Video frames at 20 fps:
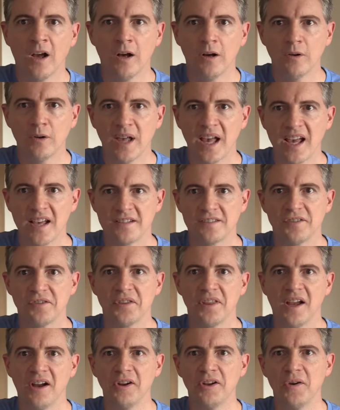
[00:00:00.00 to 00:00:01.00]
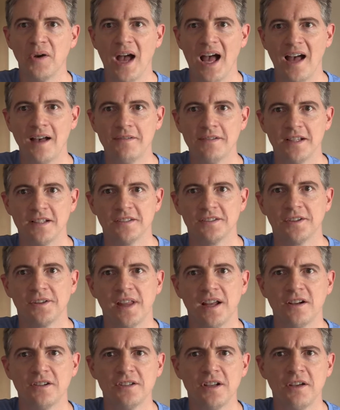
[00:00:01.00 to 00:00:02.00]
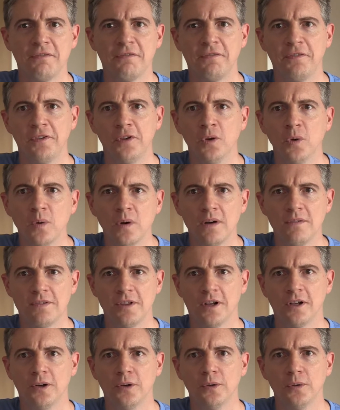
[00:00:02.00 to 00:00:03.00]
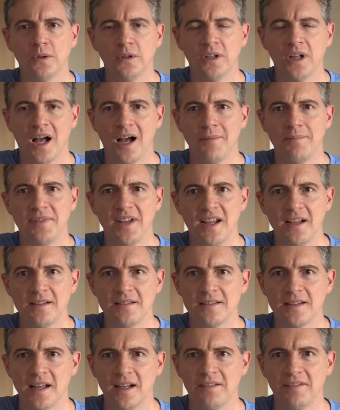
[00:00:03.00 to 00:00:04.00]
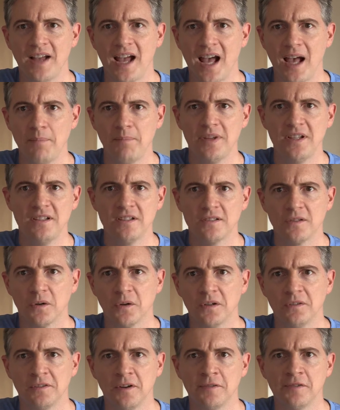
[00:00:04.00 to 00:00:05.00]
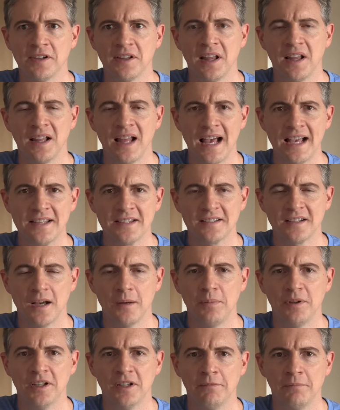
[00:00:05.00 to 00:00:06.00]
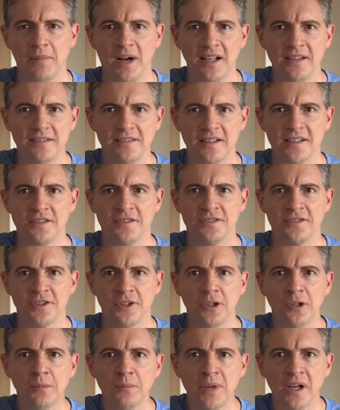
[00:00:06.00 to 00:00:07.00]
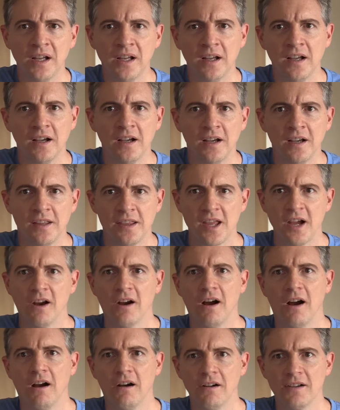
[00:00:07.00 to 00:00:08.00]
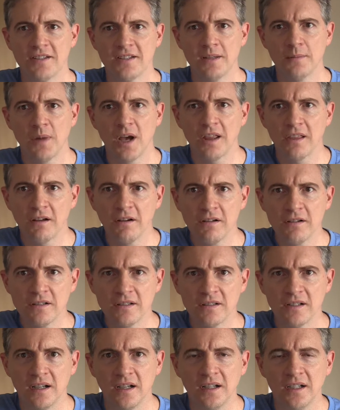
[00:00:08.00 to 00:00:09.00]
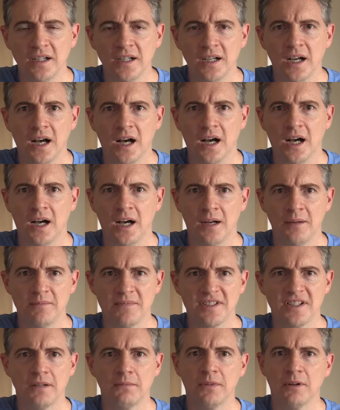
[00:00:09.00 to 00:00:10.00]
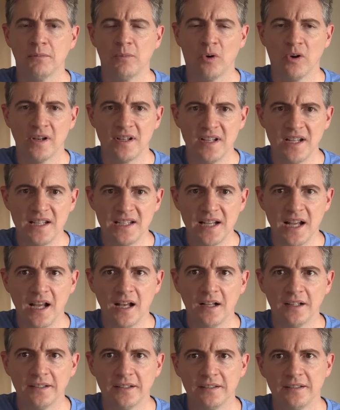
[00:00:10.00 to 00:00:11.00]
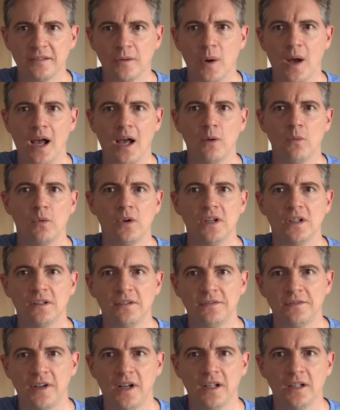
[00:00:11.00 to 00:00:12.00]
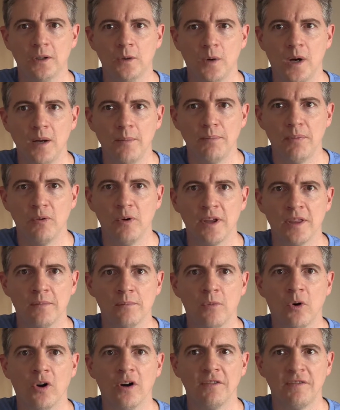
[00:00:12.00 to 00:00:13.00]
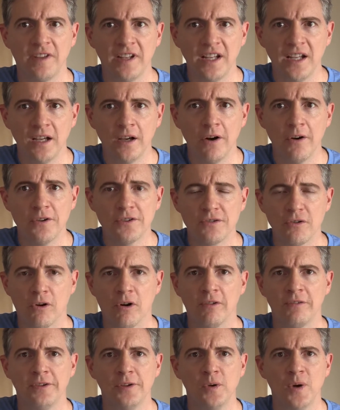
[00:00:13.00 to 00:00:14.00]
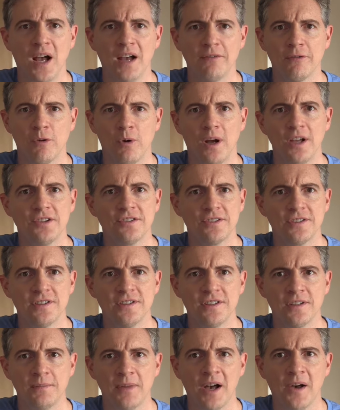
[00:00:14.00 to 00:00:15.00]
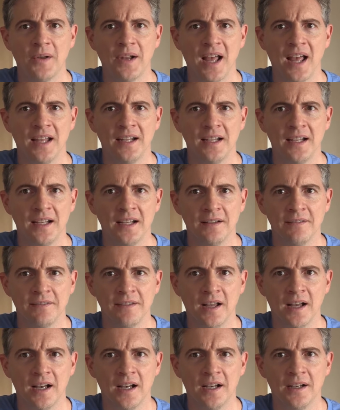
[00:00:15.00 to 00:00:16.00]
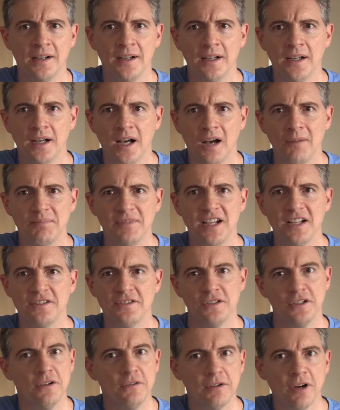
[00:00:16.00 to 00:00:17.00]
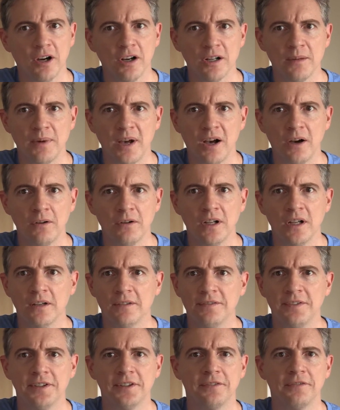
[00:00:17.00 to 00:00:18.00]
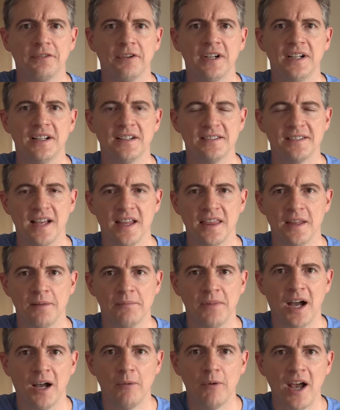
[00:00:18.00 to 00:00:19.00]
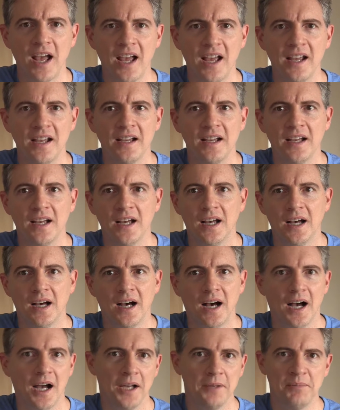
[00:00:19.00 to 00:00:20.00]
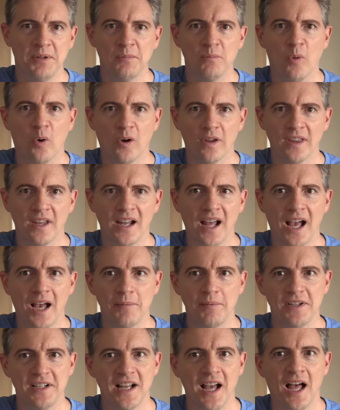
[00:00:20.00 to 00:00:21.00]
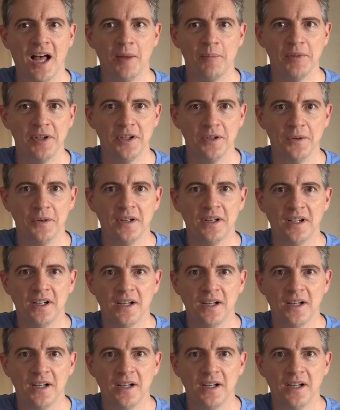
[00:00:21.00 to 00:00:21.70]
Okay, so there you have it. So there's a few of the cool updates that have happened sort of over the last couple of months in Zoom. There are some others. Some are more detailed, so I will follow up with more videos, or if you have questions about any of the updates you've heard about, feel free to send them my way. I'd be more than happy to help you.